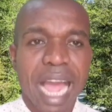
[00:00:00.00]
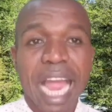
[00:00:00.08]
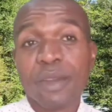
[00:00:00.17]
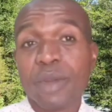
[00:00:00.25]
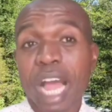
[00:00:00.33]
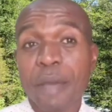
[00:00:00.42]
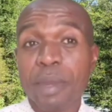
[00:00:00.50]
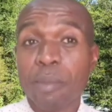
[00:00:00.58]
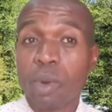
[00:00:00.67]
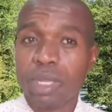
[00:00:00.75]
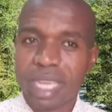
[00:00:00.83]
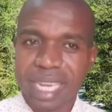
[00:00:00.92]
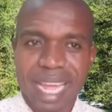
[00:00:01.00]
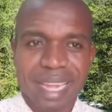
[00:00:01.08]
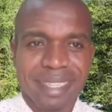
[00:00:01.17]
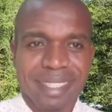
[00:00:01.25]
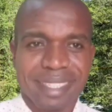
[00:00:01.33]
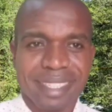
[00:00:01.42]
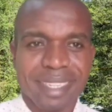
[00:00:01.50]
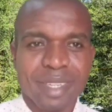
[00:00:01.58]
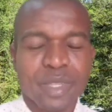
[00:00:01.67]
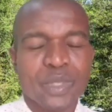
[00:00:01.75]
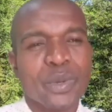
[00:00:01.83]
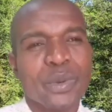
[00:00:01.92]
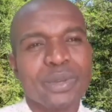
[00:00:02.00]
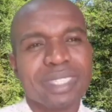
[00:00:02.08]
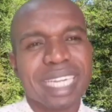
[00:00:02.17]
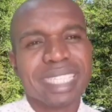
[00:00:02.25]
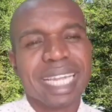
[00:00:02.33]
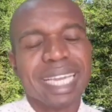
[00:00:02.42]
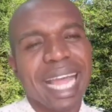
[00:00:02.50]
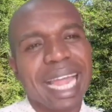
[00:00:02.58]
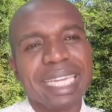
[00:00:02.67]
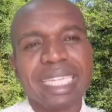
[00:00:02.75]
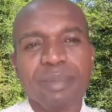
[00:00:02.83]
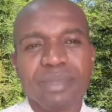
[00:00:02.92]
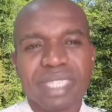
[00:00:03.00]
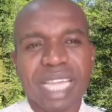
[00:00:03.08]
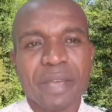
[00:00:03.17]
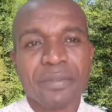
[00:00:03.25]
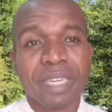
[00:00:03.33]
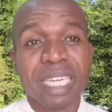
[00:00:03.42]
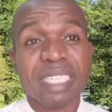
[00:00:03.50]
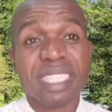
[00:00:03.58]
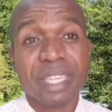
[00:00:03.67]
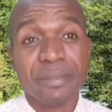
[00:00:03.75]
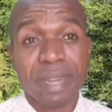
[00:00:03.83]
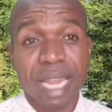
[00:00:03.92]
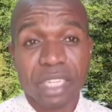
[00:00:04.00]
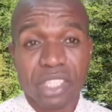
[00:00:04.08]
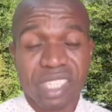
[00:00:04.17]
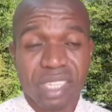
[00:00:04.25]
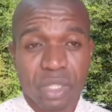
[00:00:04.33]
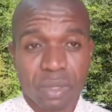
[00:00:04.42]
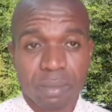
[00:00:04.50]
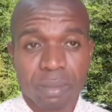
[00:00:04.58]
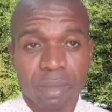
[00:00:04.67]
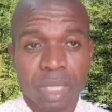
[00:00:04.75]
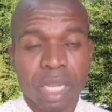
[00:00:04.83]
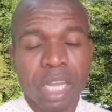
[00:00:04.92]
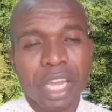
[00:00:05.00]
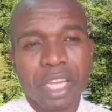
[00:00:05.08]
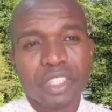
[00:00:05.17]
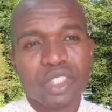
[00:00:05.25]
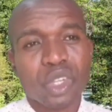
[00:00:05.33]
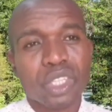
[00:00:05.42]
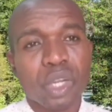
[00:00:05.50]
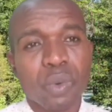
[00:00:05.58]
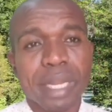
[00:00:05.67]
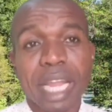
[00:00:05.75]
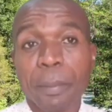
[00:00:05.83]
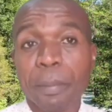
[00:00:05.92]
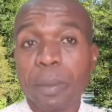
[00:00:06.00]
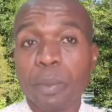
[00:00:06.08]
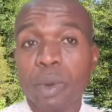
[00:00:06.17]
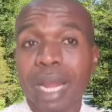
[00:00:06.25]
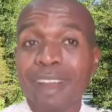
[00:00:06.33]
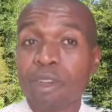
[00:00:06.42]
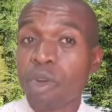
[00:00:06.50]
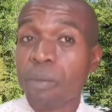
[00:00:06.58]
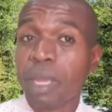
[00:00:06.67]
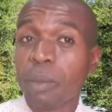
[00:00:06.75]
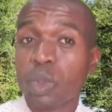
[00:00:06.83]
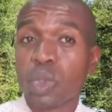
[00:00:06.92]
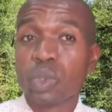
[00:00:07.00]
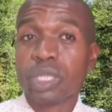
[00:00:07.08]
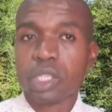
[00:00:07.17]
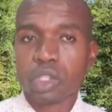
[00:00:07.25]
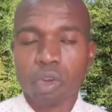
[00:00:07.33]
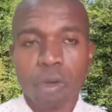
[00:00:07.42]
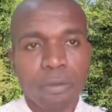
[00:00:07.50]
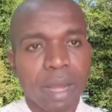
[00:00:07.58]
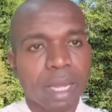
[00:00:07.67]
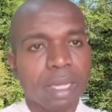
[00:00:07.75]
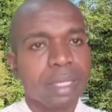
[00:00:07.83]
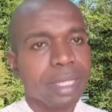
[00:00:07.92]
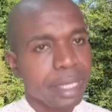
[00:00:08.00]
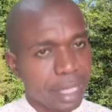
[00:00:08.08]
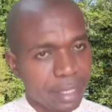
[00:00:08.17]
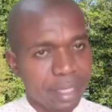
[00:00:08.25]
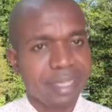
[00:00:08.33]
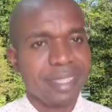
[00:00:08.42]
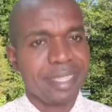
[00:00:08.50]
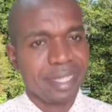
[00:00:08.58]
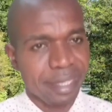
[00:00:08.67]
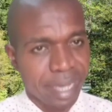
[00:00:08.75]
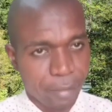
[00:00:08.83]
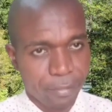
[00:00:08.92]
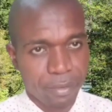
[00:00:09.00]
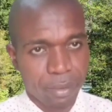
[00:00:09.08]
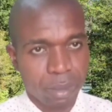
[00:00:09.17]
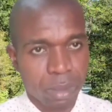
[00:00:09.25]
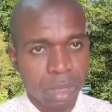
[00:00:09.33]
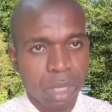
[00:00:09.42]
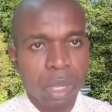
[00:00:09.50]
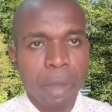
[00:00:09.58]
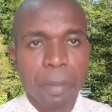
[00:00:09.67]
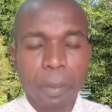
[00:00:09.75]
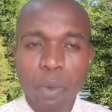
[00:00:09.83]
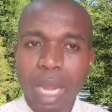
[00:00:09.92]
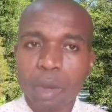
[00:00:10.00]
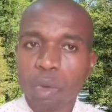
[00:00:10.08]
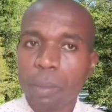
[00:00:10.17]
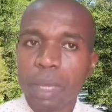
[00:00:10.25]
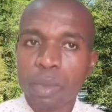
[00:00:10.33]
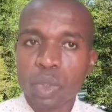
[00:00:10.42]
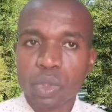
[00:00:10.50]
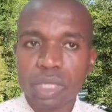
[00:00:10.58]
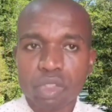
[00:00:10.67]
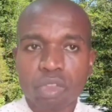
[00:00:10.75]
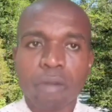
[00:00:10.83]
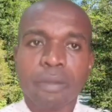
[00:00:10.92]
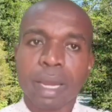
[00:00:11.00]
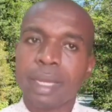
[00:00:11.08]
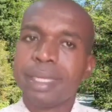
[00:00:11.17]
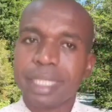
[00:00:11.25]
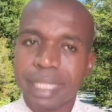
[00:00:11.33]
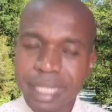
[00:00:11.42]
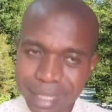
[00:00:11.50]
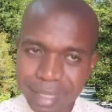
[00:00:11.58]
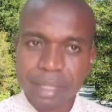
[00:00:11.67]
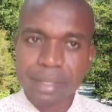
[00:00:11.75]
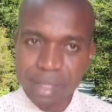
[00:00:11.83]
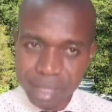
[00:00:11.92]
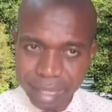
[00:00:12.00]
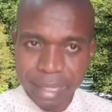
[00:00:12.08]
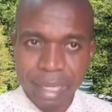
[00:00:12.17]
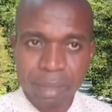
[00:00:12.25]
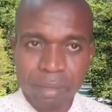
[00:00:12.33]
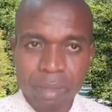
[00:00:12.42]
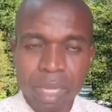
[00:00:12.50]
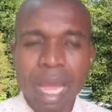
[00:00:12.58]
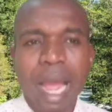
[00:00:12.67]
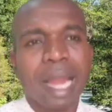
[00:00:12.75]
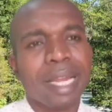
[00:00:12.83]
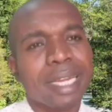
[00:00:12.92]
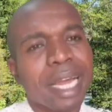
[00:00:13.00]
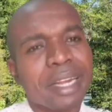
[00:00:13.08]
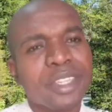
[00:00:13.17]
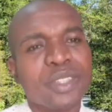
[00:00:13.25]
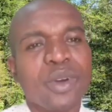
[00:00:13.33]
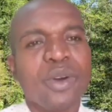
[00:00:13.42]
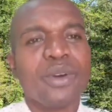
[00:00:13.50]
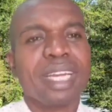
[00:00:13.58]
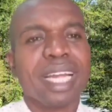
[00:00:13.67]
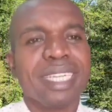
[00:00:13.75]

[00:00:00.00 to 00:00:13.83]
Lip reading: Idol have been modernized. So Satan hide himself in civilization in such a way that people cannot be able to discover this is devil. People cannot be able to discover this is Satan. And that is all